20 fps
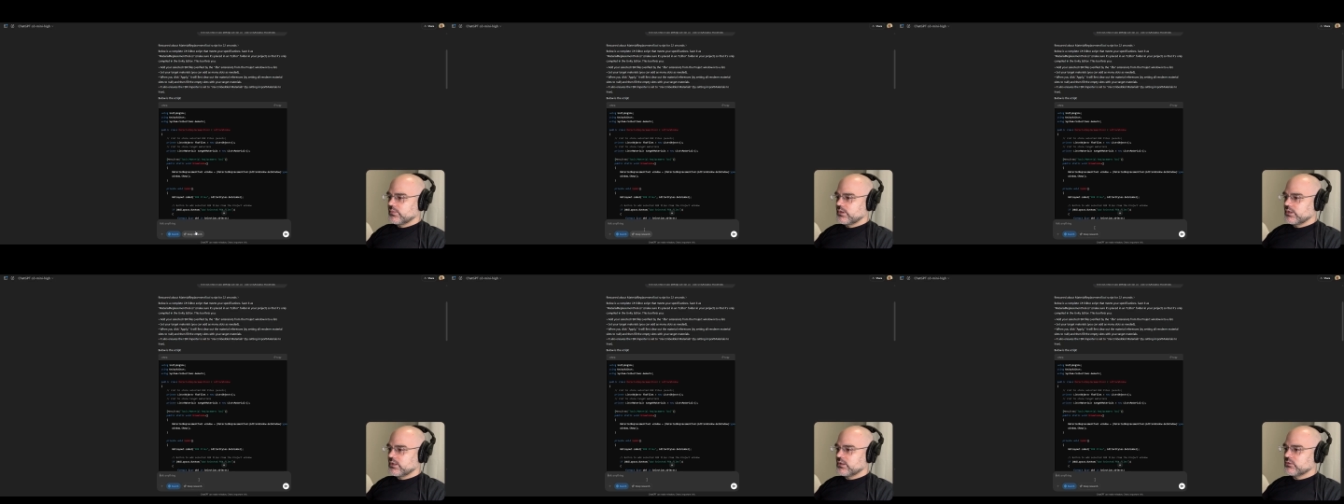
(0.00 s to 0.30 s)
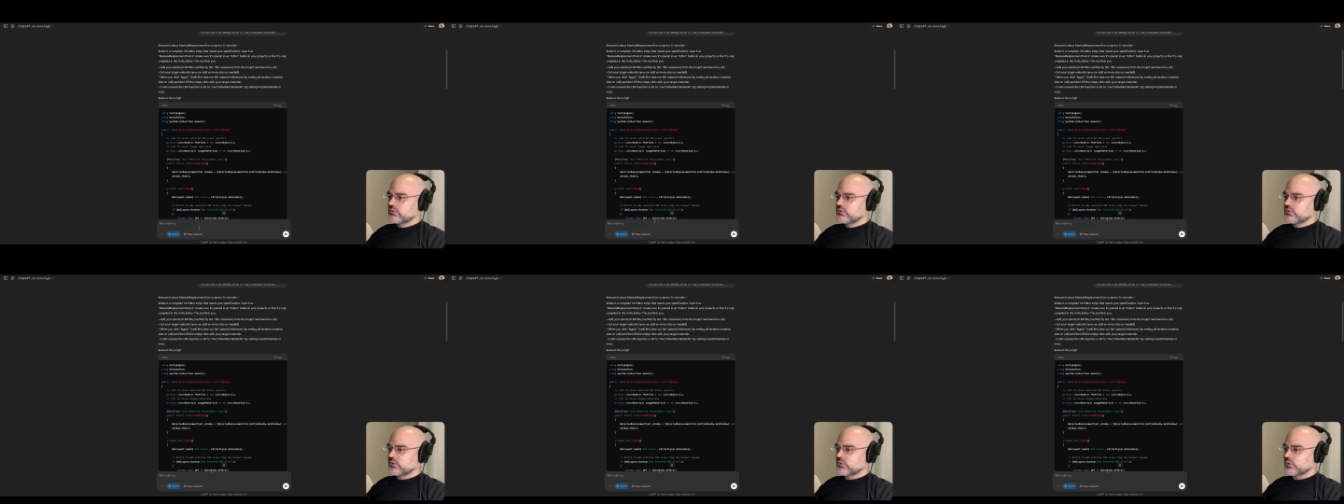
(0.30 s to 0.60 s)

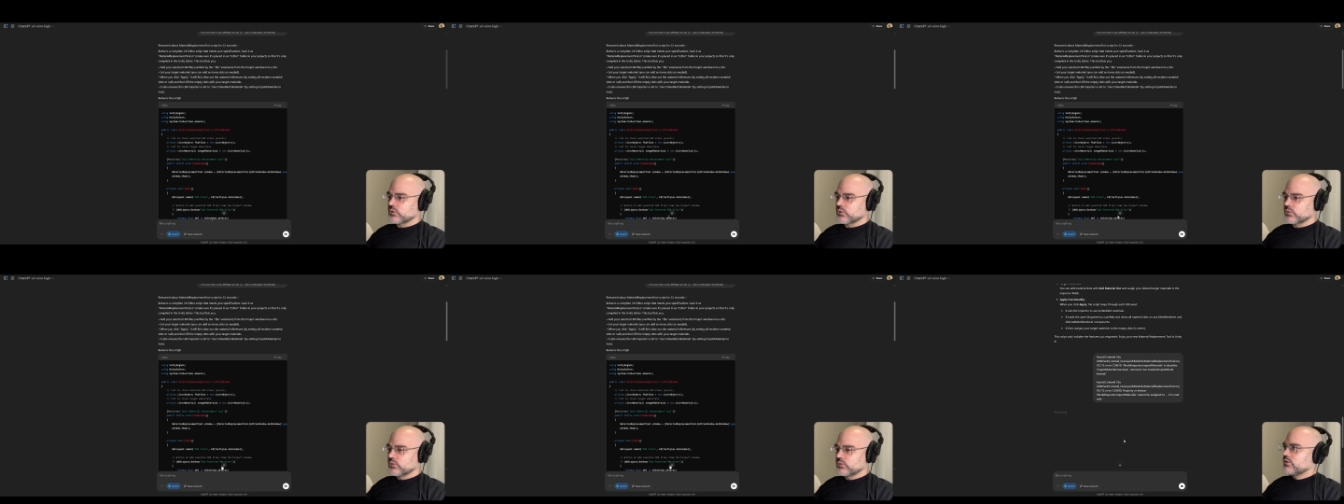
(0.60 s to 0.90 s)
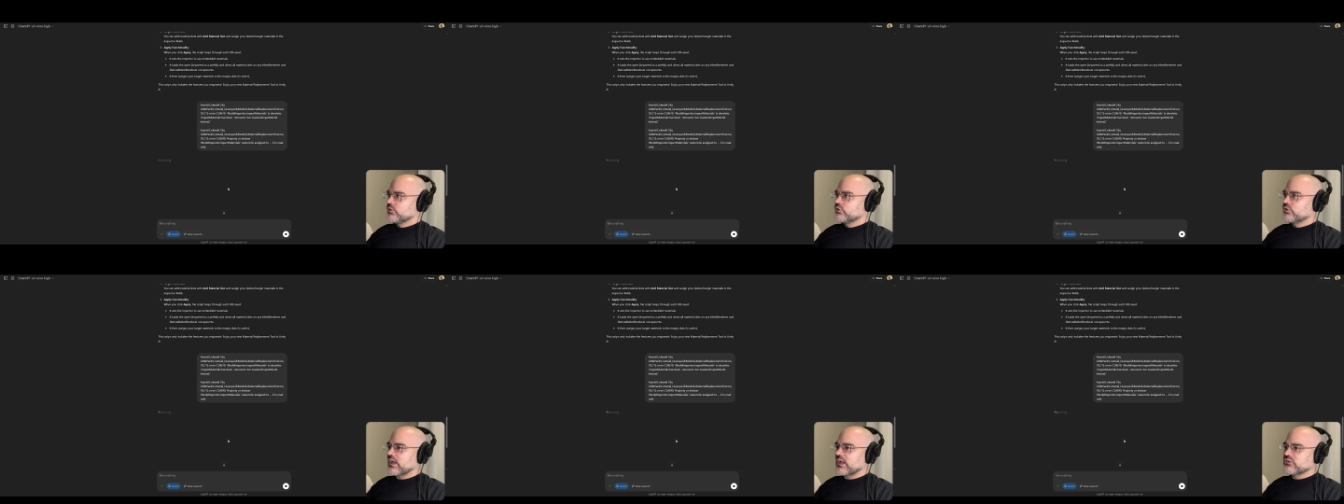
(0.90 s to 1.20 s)
into
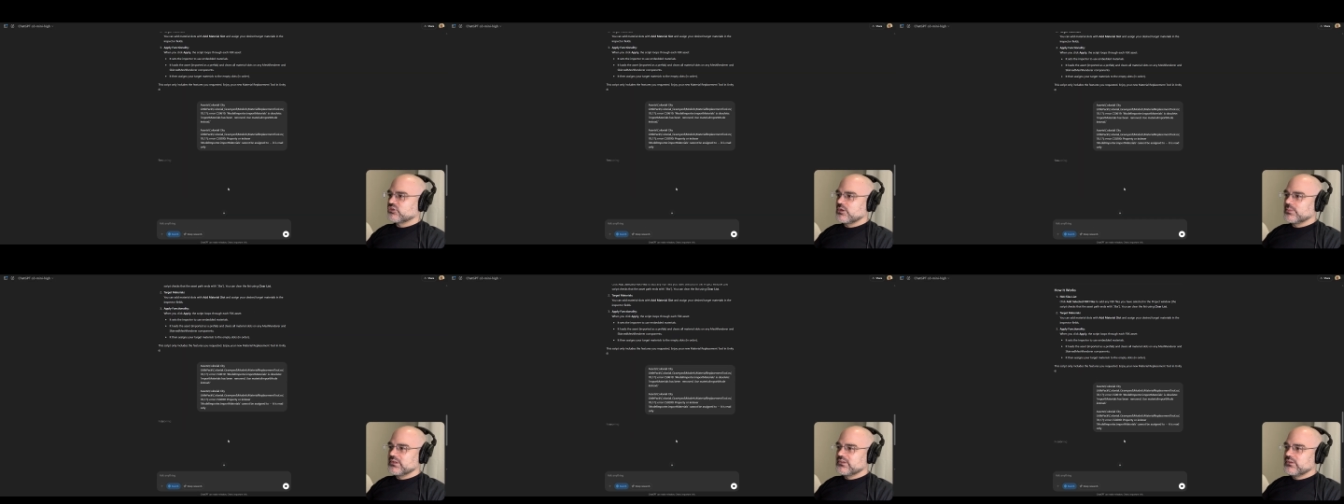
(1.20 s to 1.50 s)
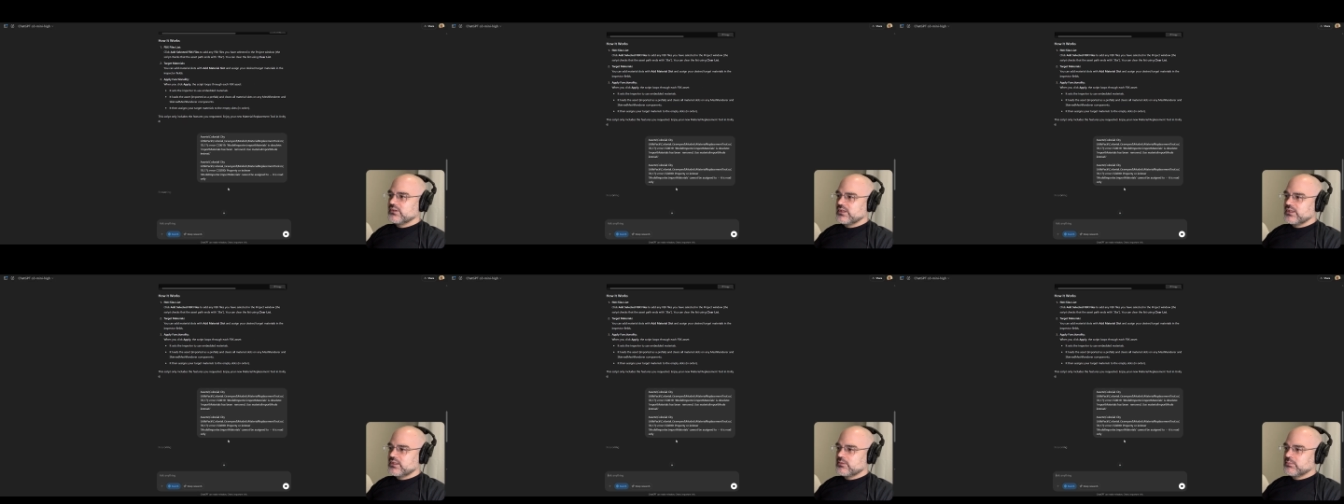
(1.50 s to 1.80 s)

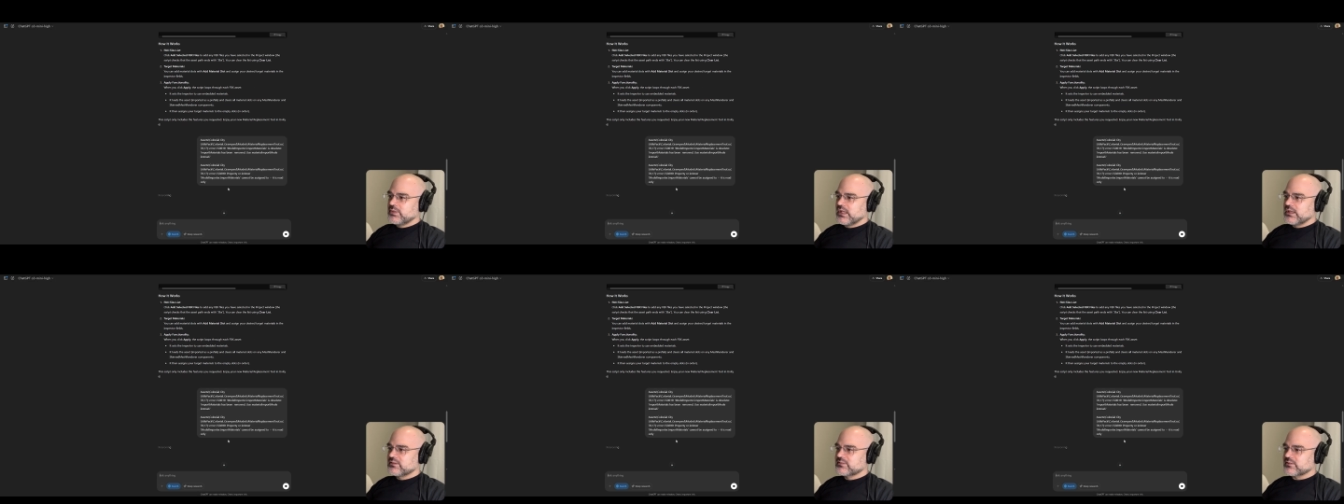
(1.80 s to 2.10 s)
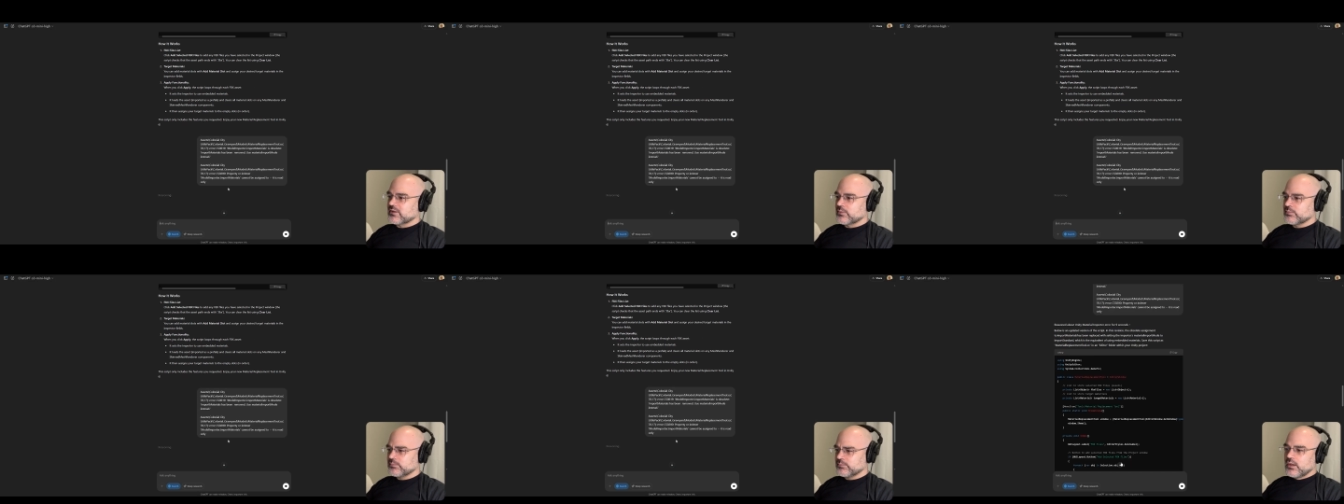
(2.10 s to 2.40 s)
ChatGPT and paste
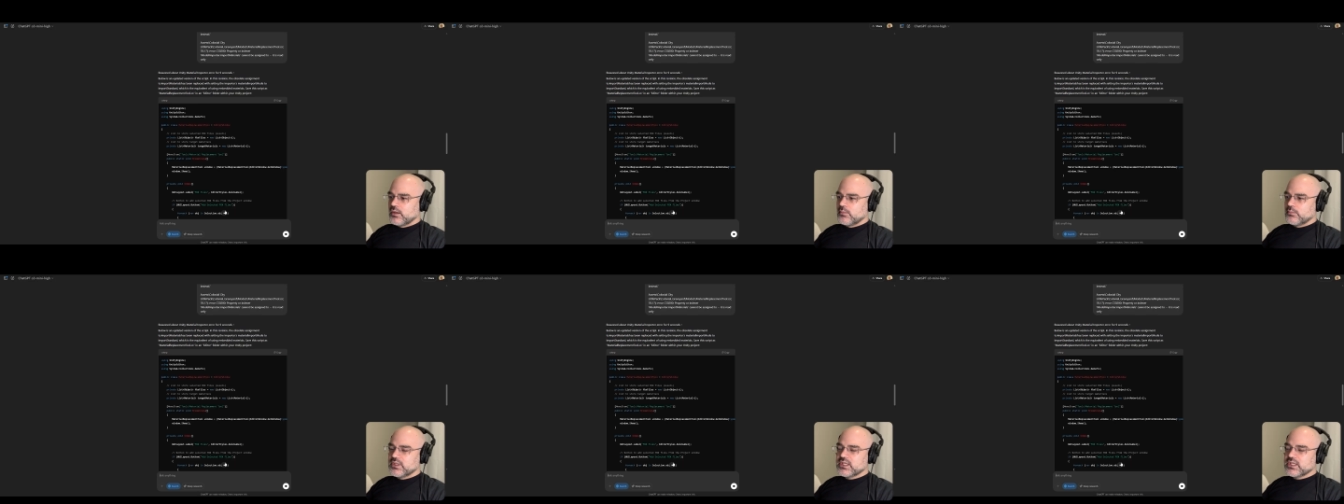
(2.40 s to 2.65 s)
them.